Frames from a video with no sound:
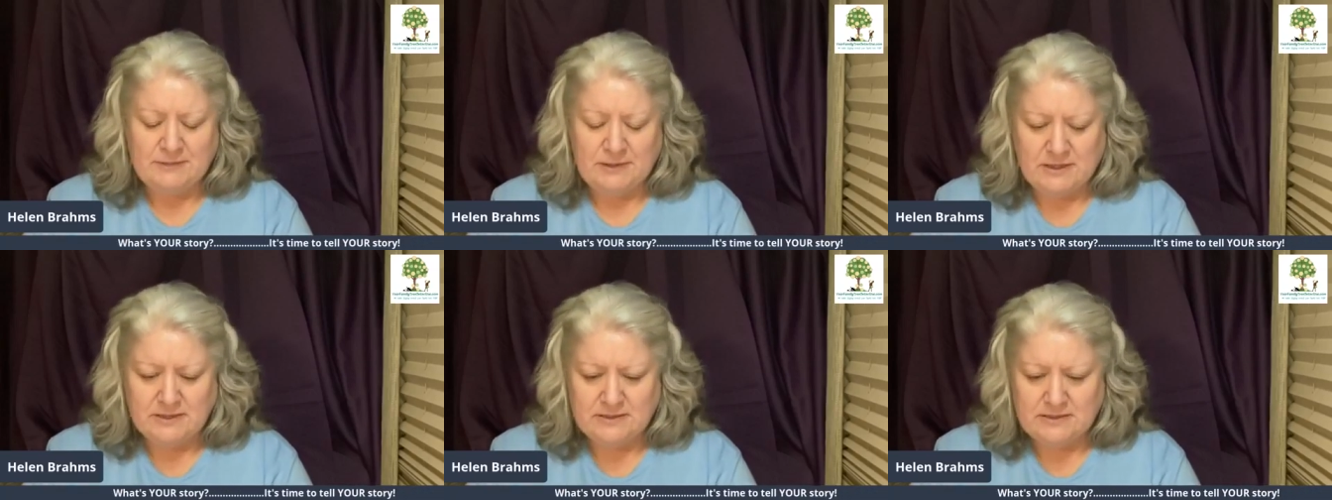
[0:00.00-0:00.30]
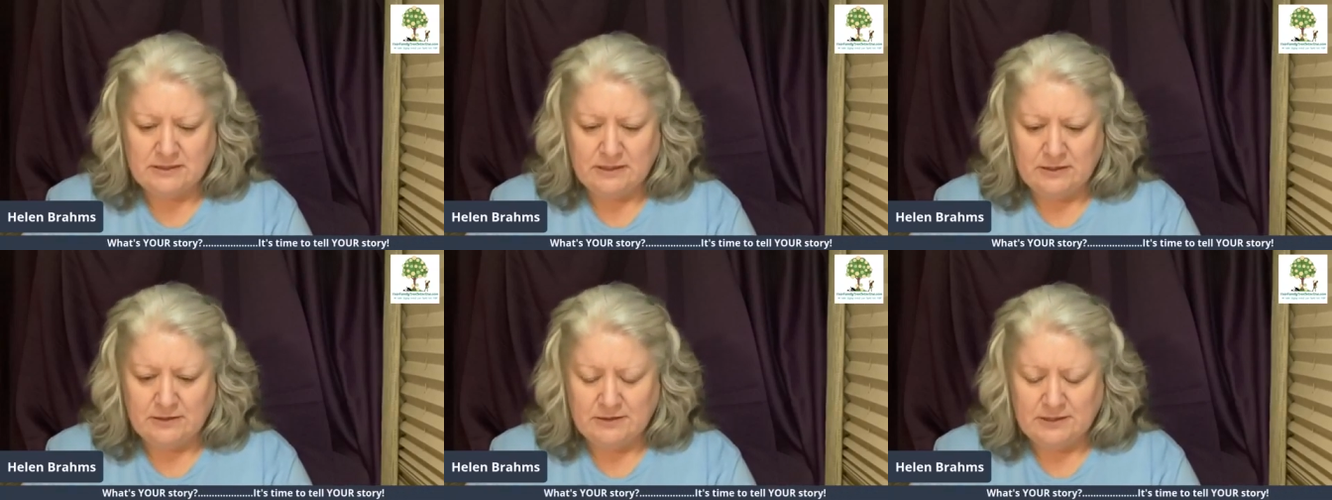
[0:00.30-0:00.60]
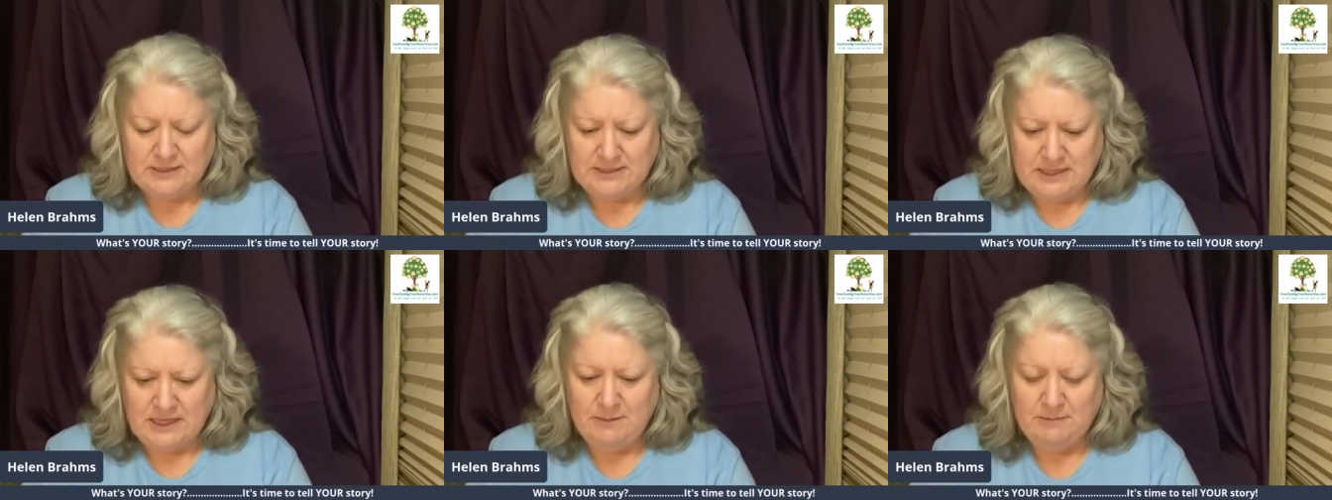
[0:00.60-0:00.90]
because
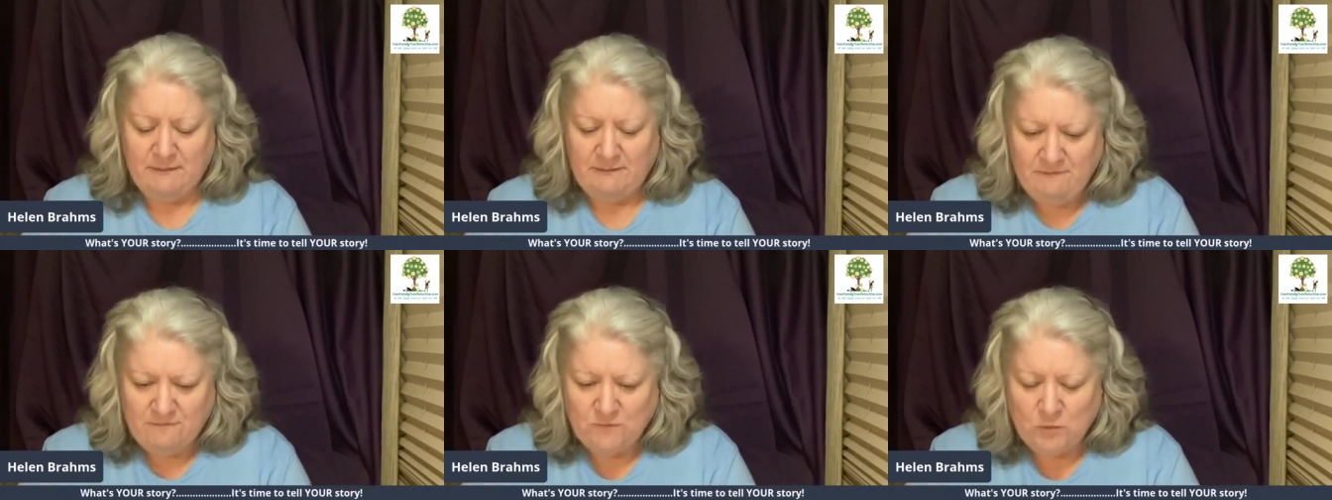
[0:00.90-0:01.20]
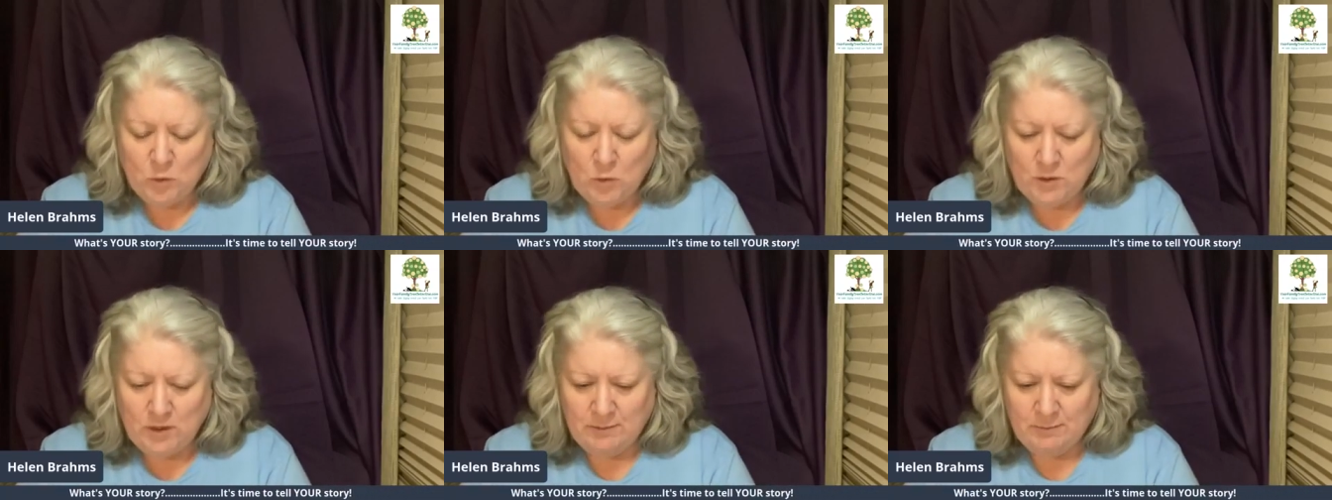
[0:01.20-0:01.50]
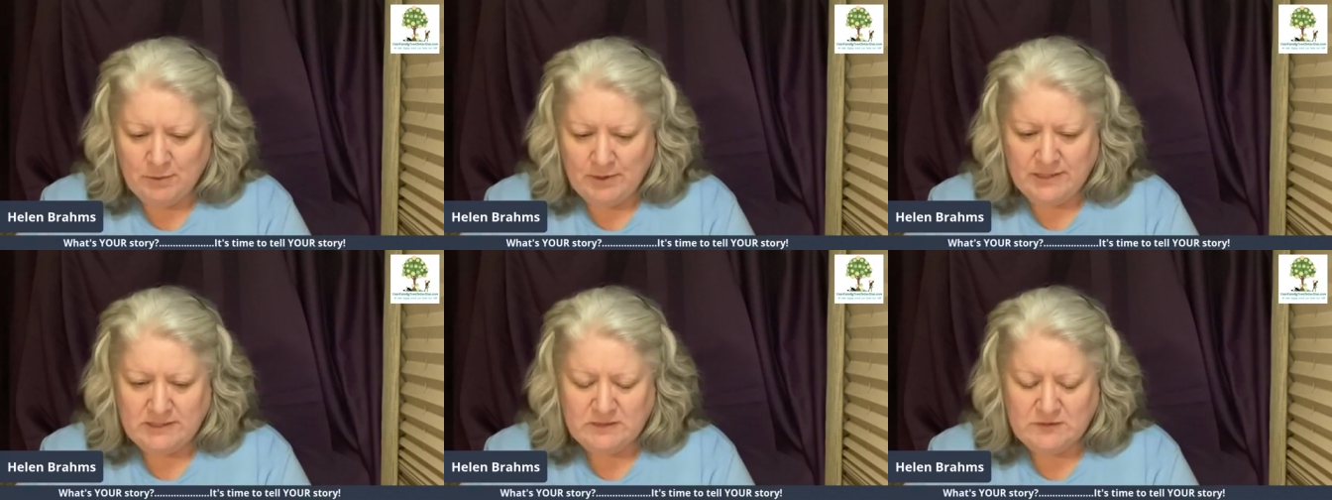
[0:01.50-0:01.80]
the day
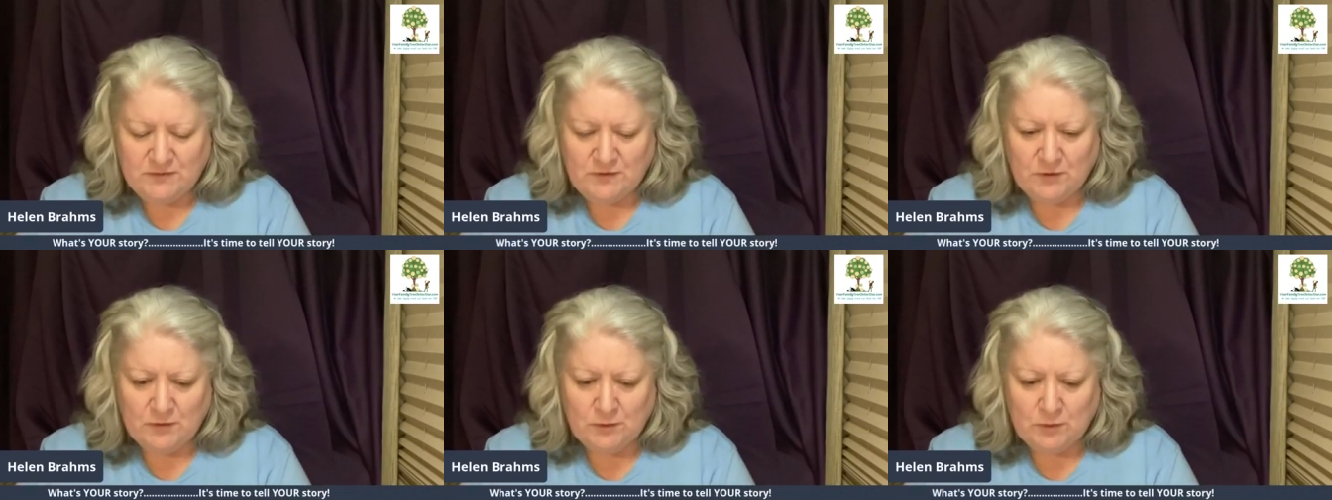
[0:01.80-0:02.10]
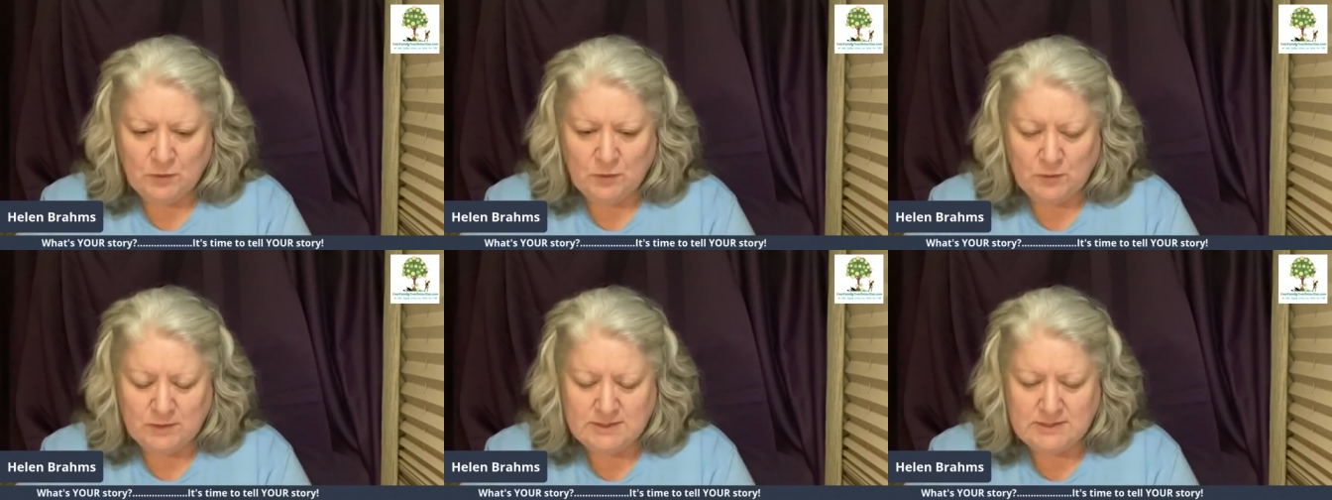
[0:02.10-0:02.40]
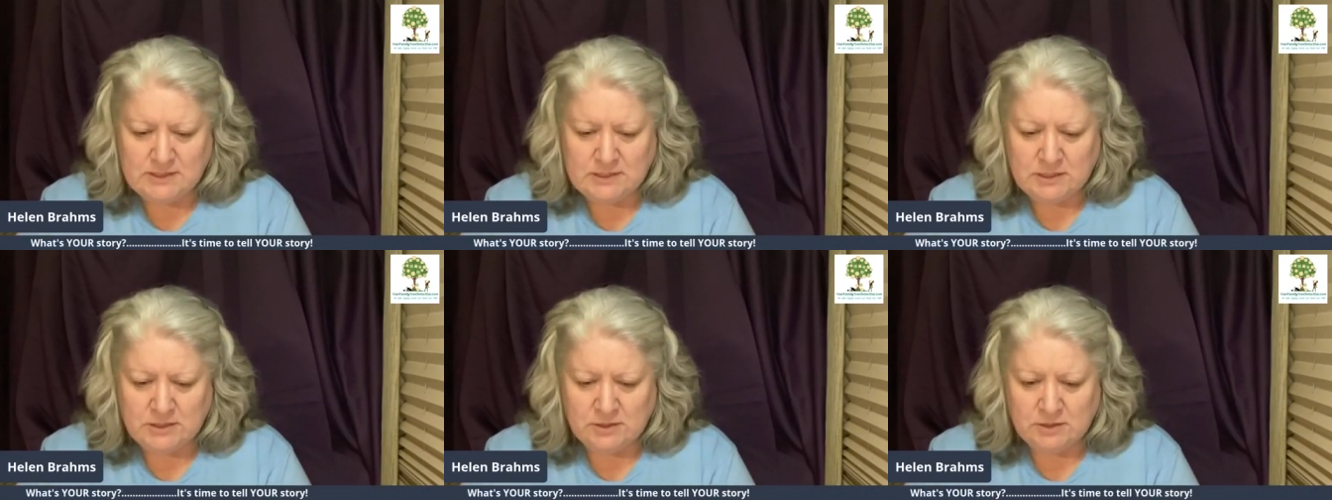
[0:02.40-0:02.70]
before Brad's funeral
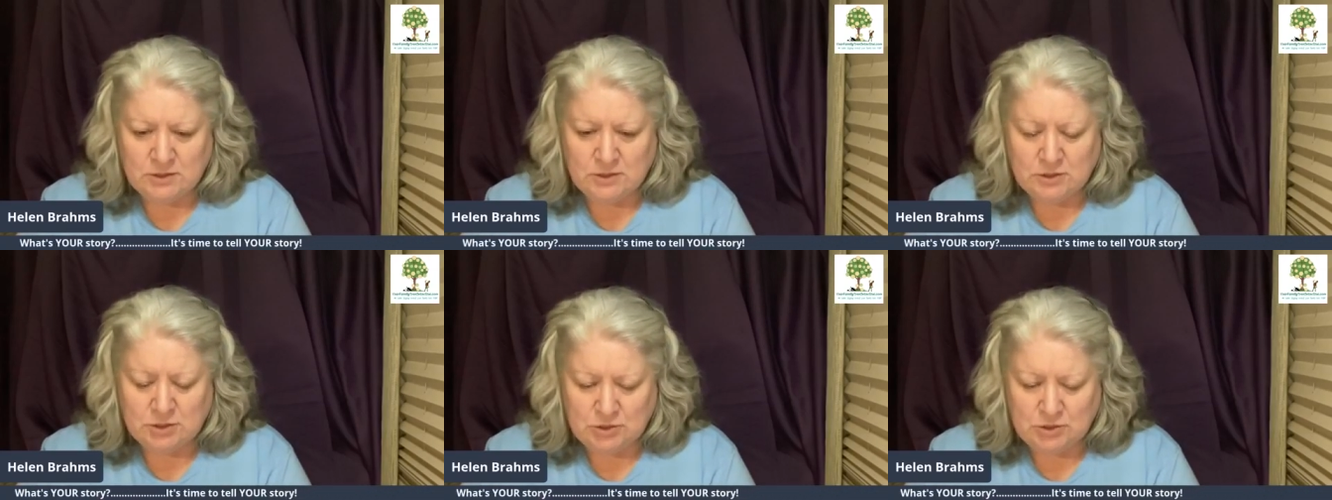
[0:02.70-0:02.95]
was the